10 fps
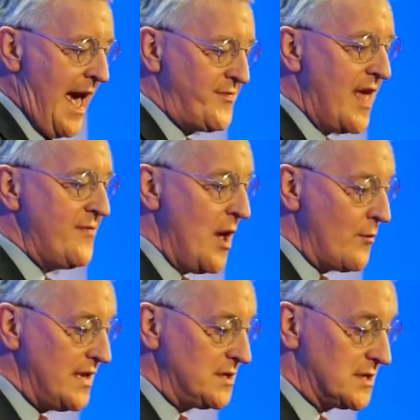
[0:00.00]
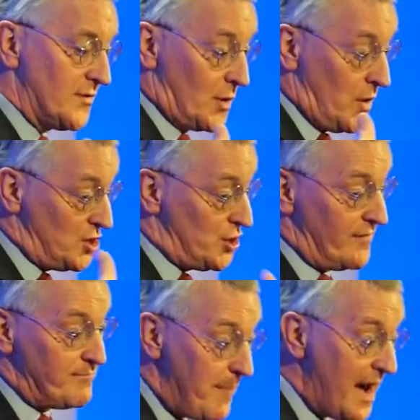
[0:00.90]
And then there is the
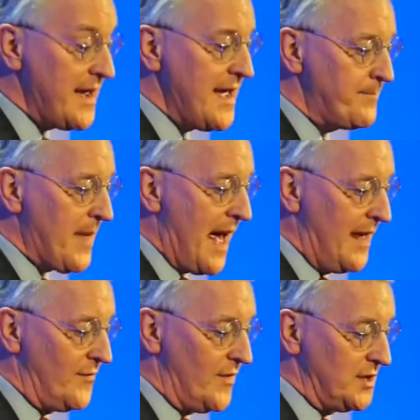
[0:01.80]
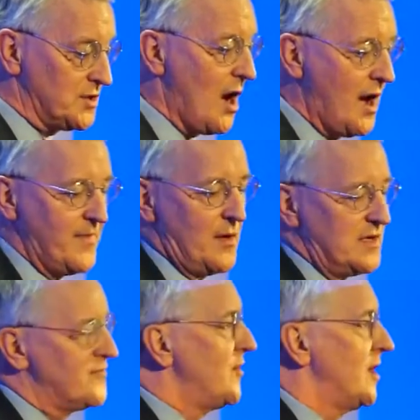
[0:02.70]
question of money and the time
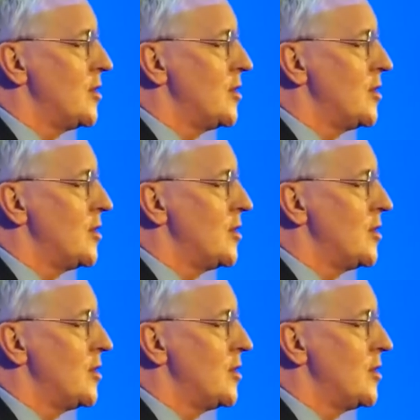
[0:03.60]
there is for